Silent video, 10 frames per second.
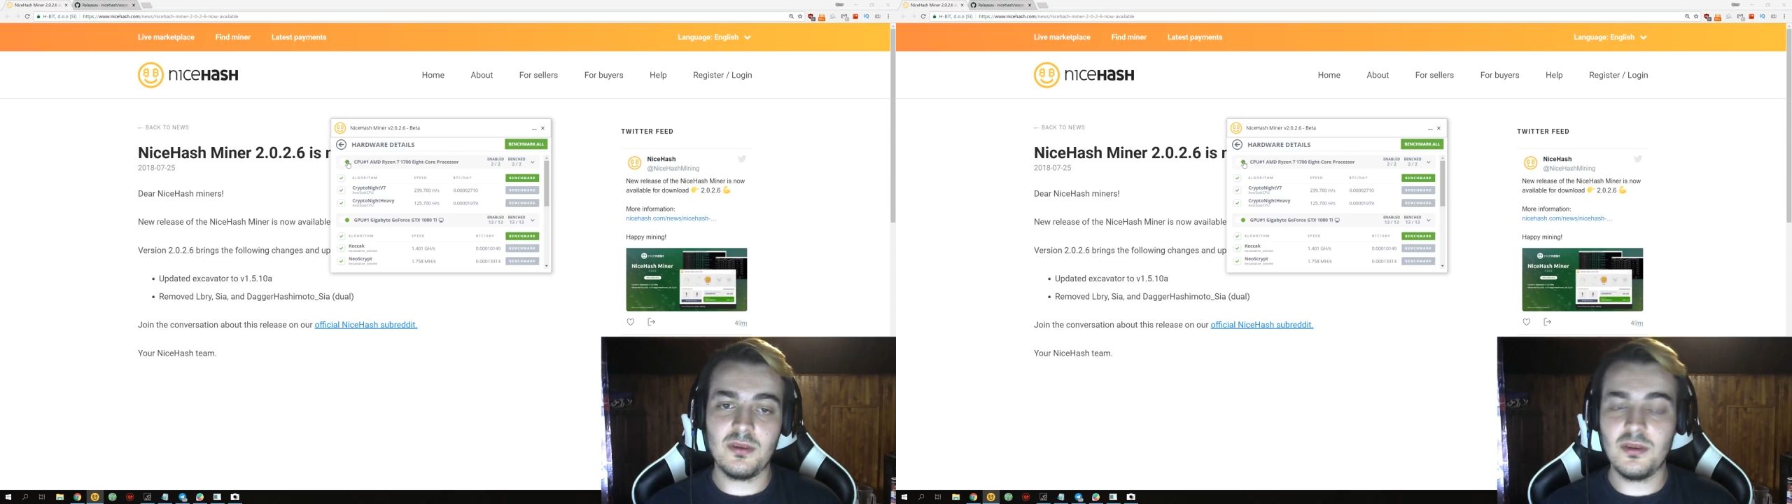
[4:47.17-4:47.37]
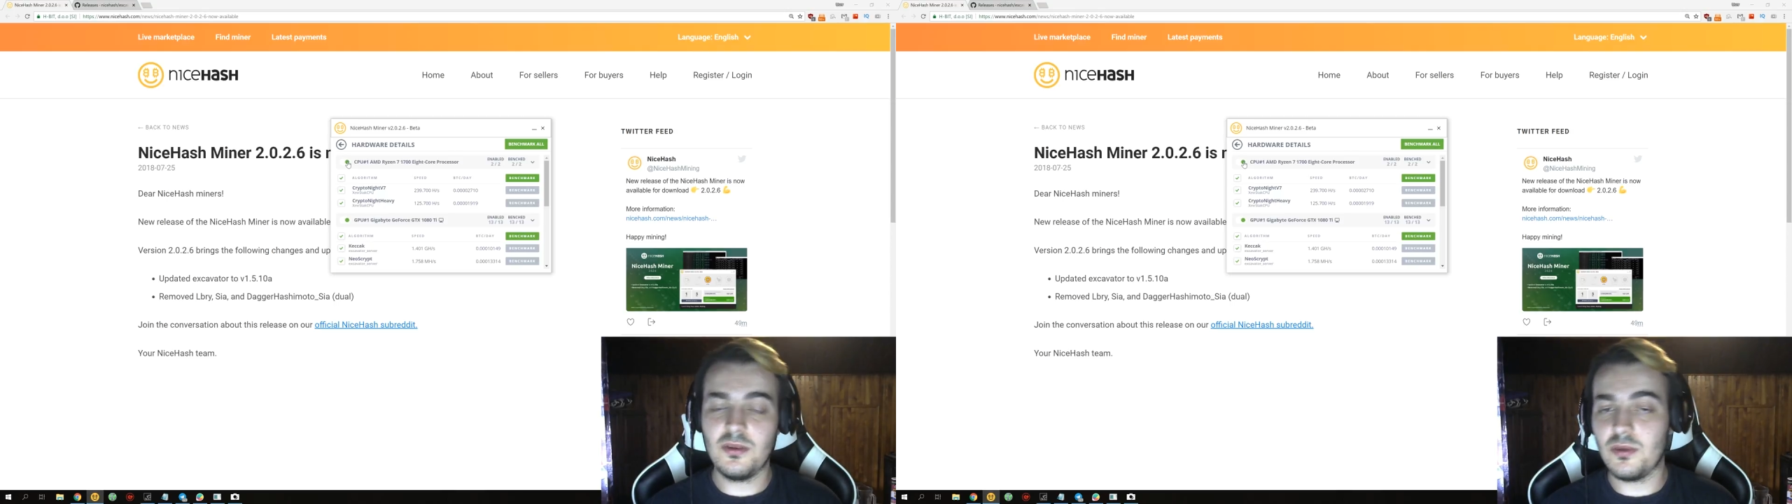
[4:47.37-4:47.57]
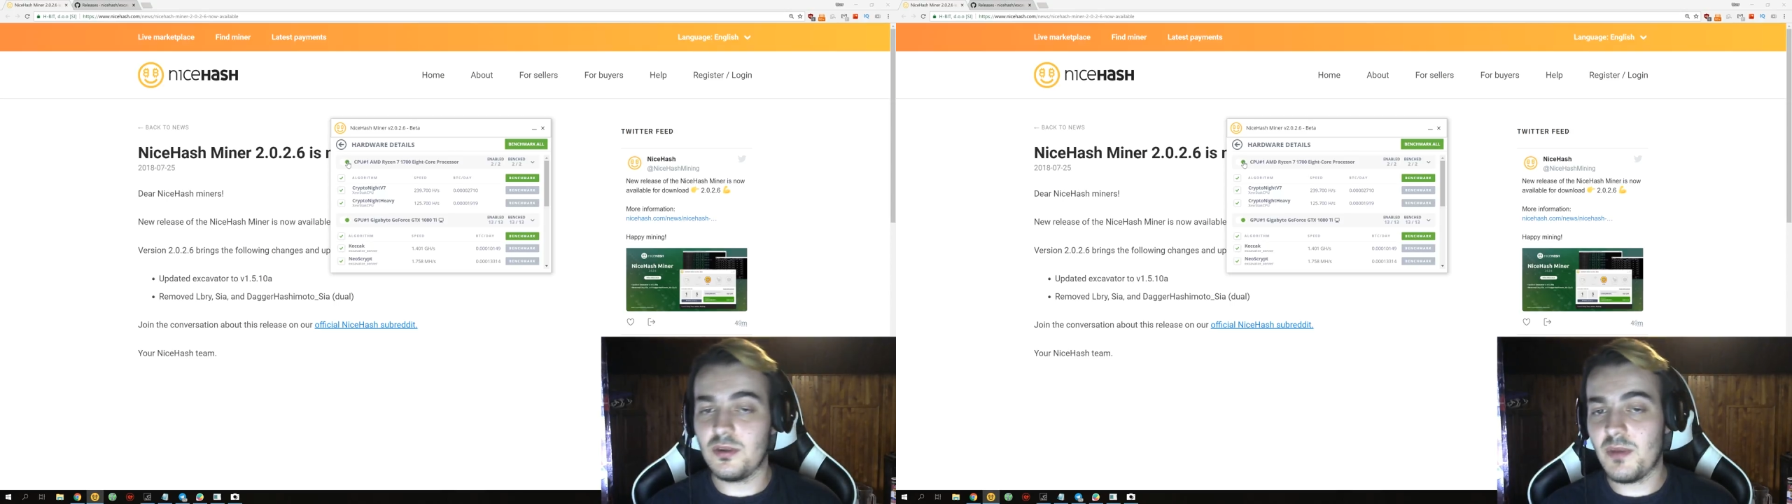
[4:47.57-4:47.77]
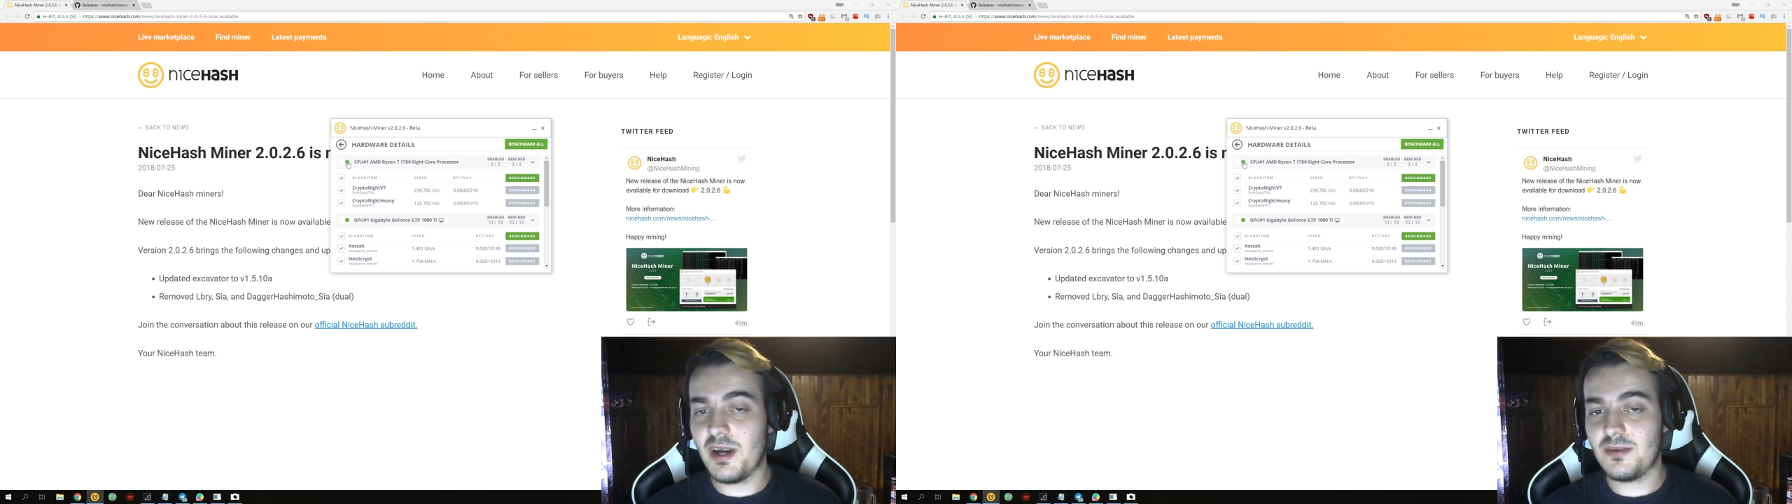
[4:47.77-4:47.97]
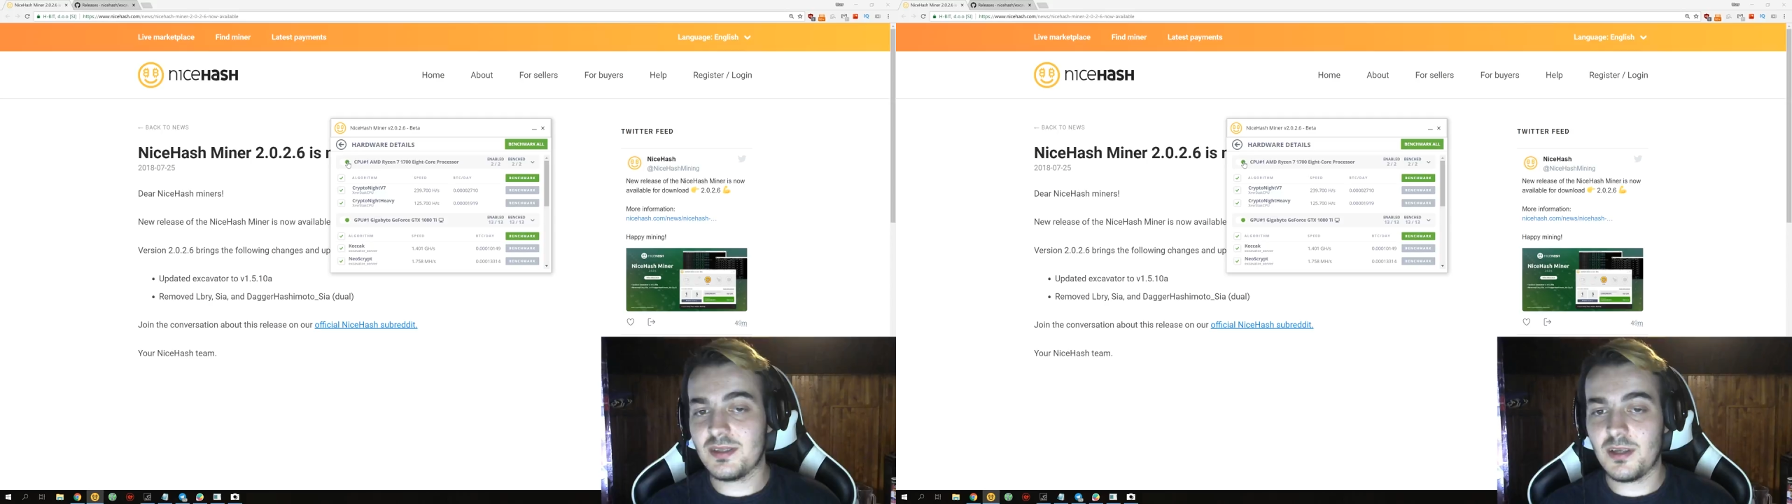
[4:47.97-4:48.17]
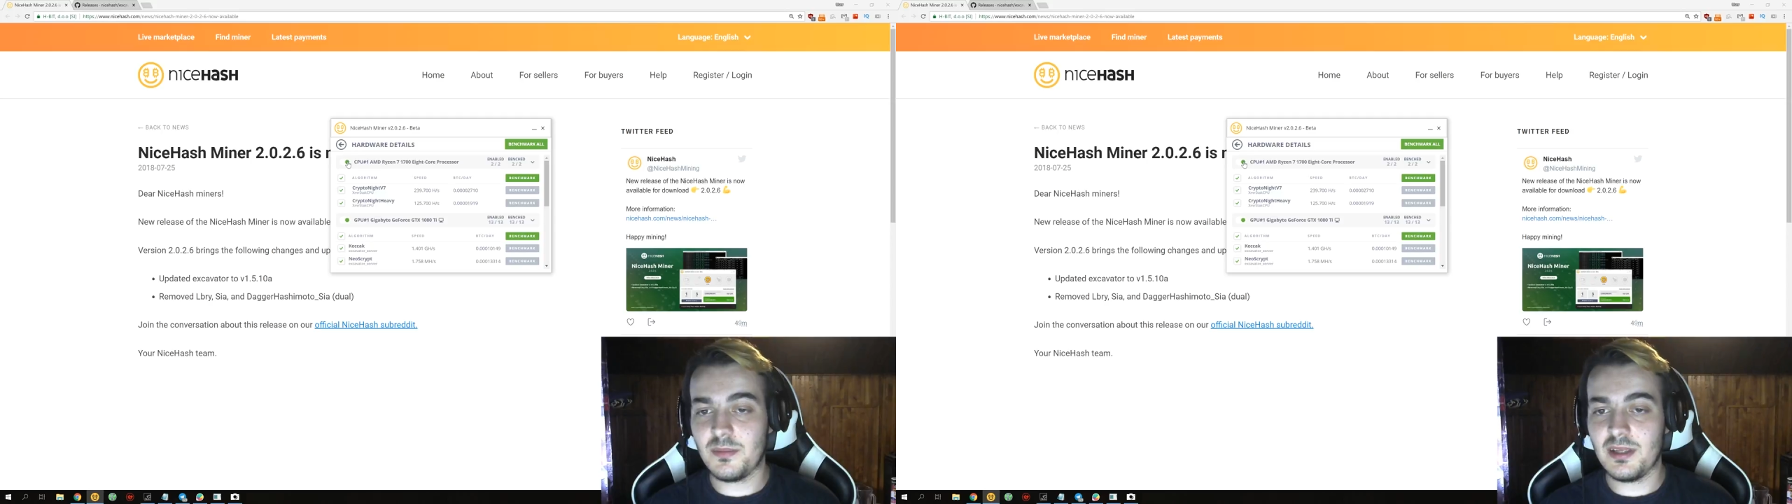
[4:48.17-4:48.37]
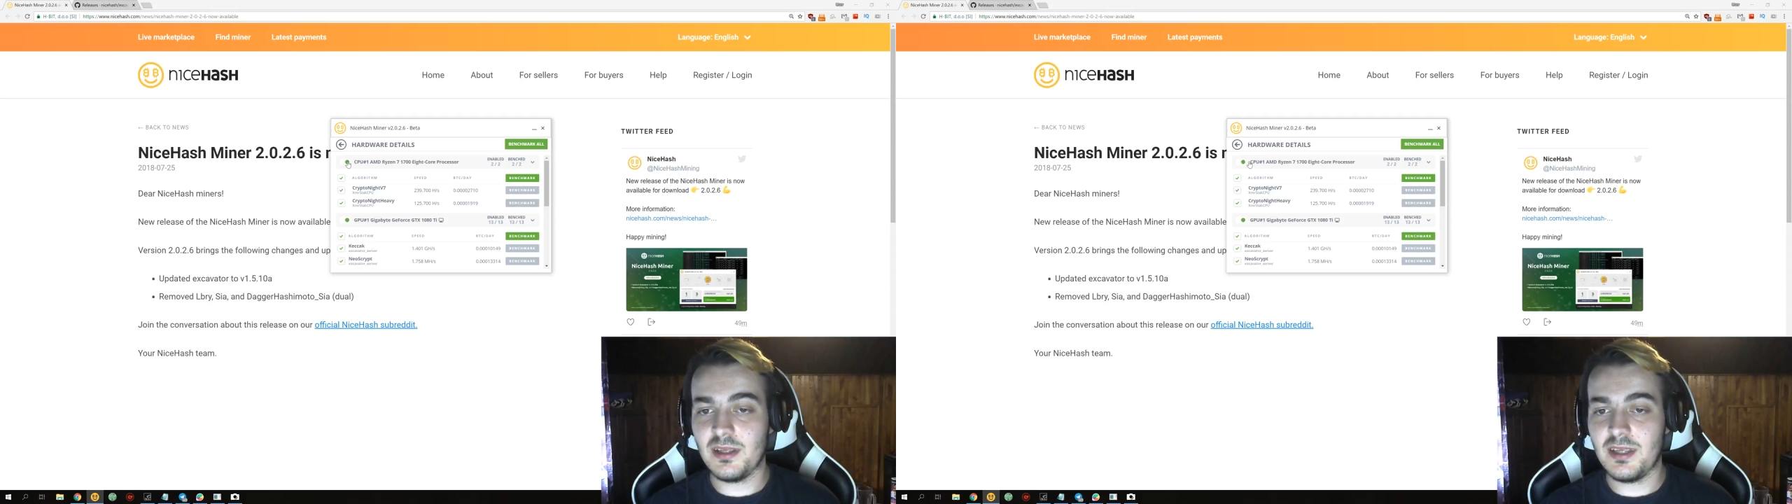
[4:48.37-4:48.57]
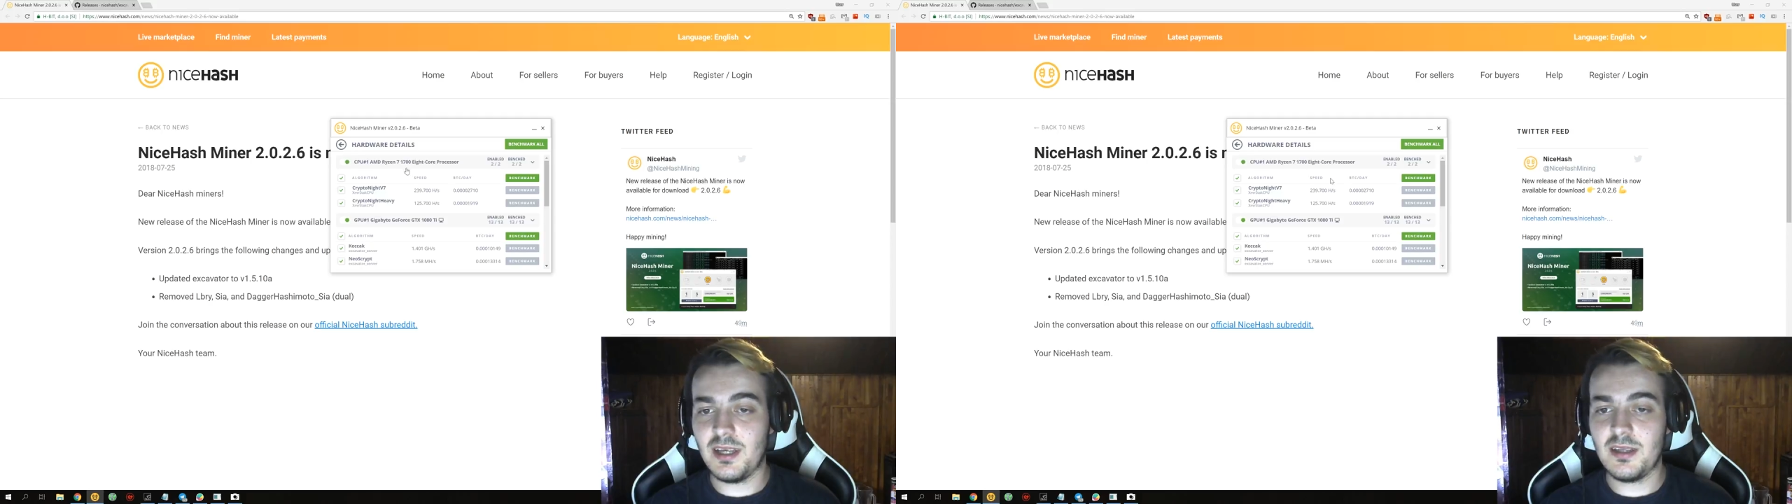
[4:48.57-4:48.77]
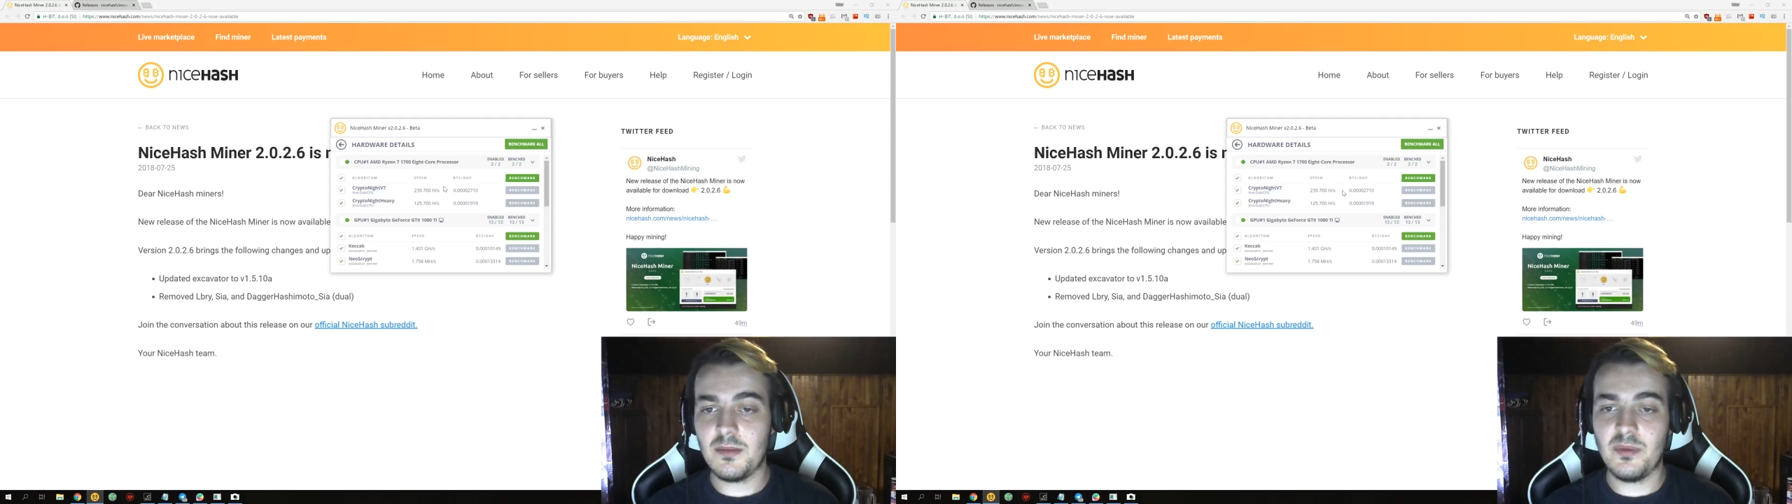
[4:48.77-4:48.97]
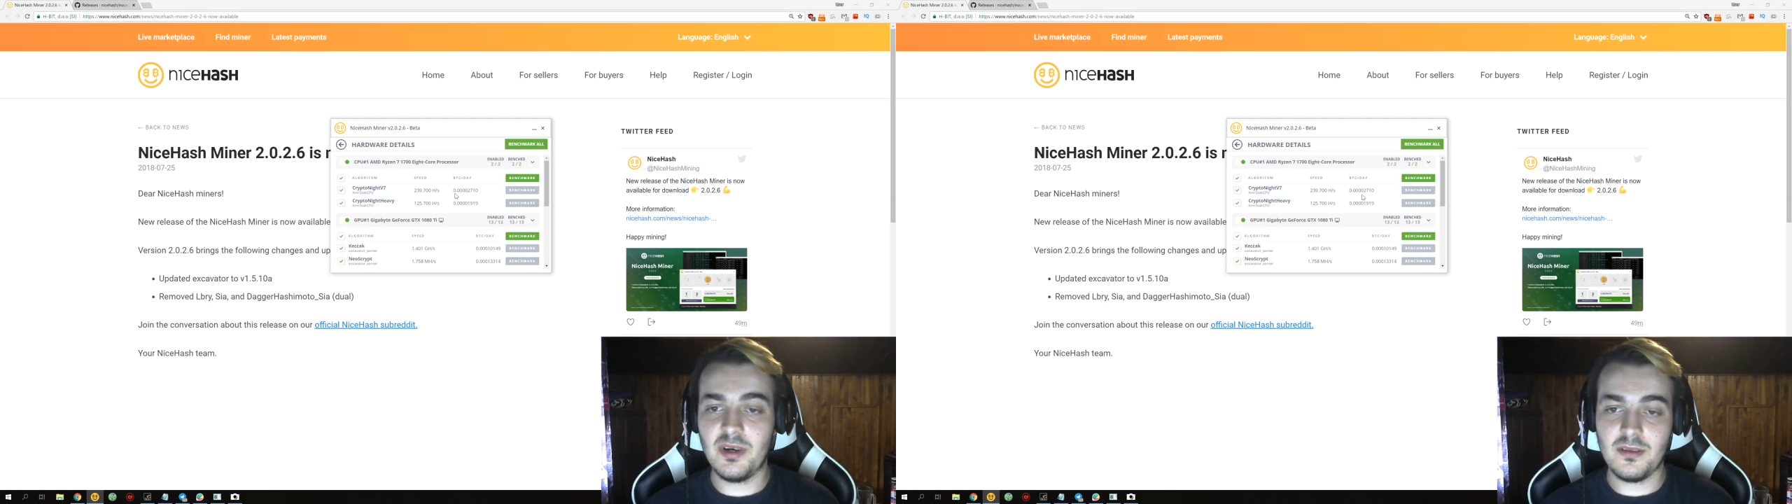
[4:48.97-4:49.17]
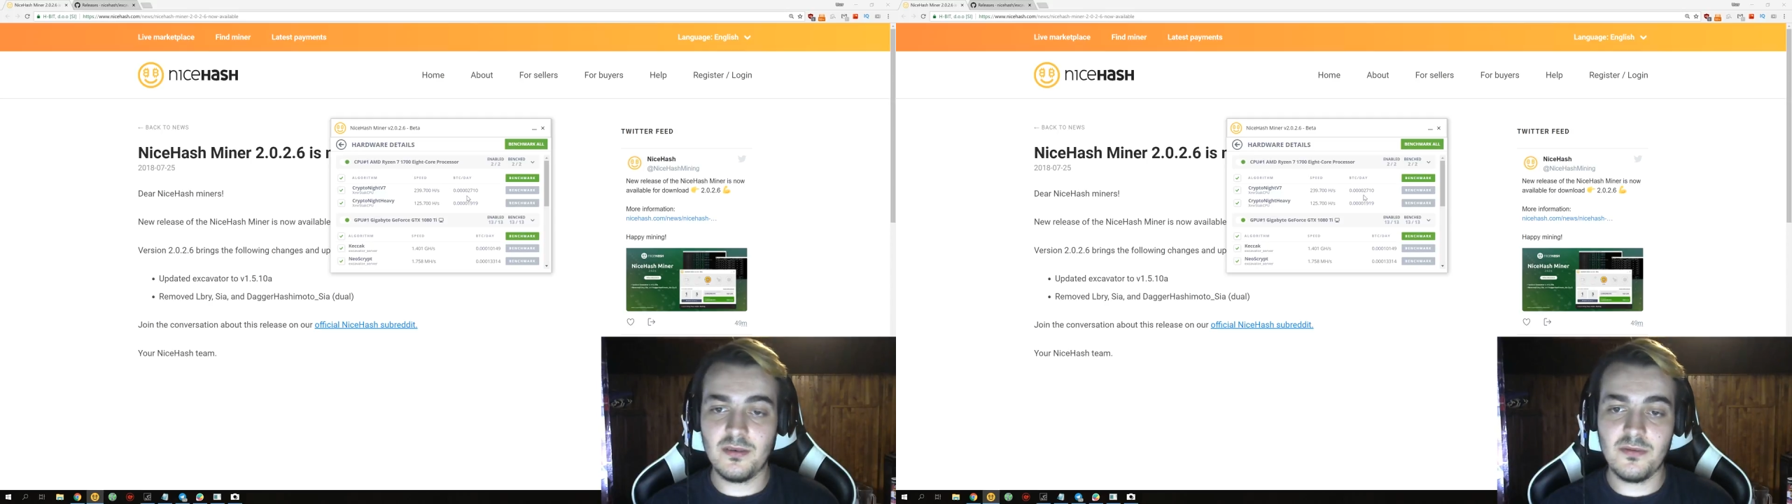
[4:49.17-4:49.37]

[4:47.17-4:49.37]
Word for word: you don't mine or something like that but